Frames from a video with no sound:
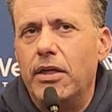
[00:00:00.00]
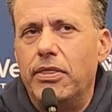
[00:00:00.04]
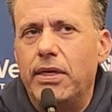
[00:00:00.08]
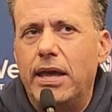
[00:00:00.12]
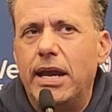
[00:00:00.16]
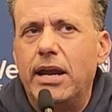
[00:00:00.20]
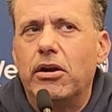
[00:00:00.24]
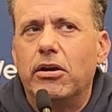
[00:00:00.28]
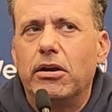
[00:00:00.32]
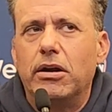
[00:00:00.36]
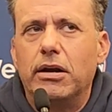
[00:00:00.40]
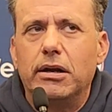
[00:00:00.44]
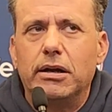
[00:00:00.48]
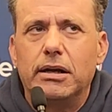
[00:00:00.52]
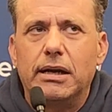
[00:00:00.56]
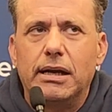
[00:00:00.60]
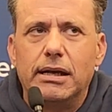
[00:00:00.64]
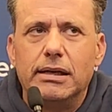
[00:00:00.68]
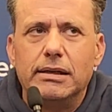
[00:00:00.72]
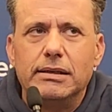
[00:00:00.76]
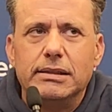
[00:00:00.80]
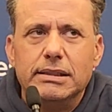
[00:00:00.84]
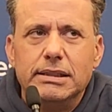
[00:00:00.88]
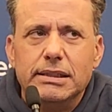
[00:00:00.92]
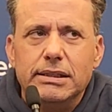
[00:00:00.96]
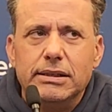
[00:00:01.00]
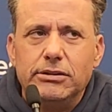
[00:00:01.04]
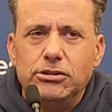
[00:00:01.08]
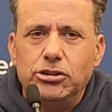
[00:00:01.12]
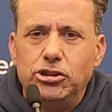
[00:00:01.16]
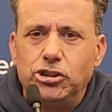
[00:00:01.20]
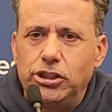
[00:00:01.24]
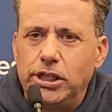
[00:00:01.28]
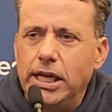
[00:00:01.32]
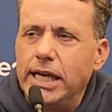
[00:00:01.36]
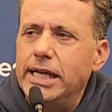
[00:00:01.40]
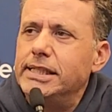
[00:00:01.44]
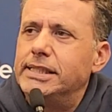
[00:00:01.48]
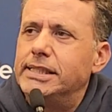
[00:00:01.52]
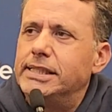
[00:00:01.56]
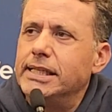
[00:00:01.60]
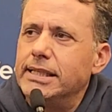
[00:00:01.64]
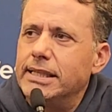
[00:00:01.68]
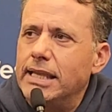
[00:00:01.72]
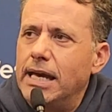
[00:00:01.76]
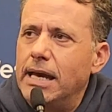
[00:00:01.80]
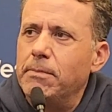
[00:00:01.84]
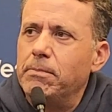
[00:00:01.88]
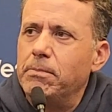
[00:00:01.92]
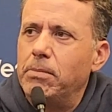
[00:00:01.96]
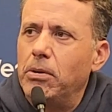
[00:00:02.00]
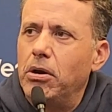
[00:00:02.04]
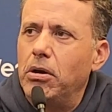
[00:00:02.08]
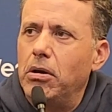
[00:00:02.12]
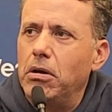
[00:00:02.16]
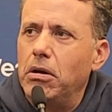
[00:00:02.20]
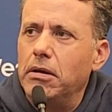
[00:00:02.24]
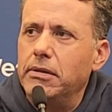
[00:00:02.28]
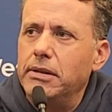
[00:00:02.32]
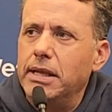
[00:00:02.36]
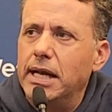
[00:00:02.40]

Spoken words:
they are chasing that ball.